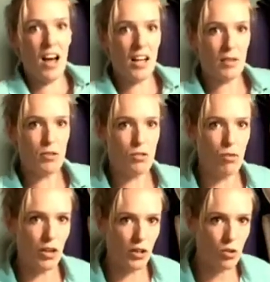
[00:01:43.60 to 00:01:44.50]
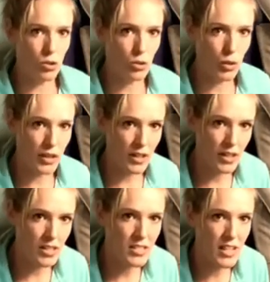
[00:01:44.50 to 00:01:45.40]
and I'm just rolling all the way
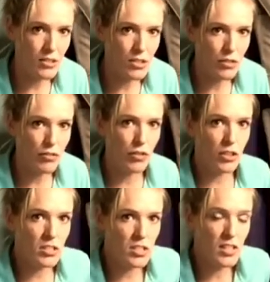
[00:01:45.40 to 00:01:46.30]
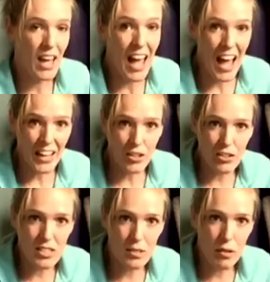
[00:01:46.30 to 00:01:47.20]
down to the foot, and you
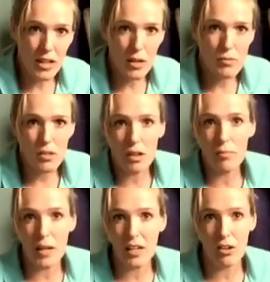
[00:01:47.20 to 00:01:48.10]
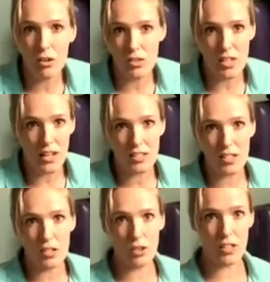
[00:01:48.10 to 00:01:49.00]
can see my hips are making contact.
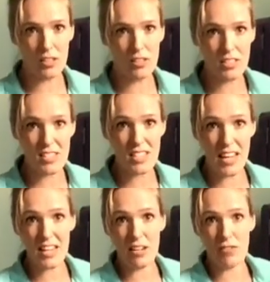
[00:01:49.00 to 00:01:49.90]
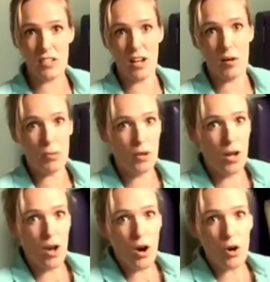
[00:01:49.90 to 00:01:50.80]
You can stay lifted up,
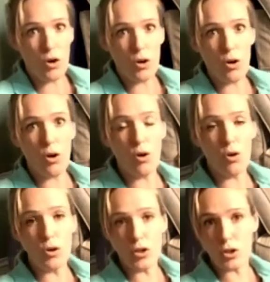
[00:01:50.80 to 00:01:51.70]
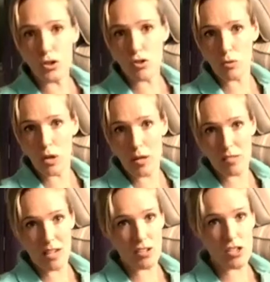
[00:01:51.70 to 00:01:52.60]
or you can drop your hips
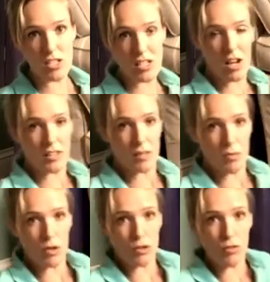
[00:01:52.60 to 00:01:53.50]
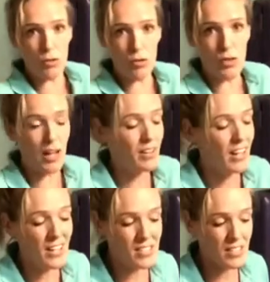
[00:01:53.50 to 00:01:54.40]
down and just slide them along the floor there.
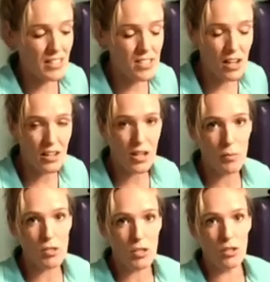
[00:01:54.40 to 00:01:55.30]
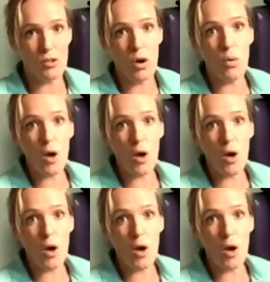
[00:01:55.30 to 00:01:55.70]
It's entirely up to you.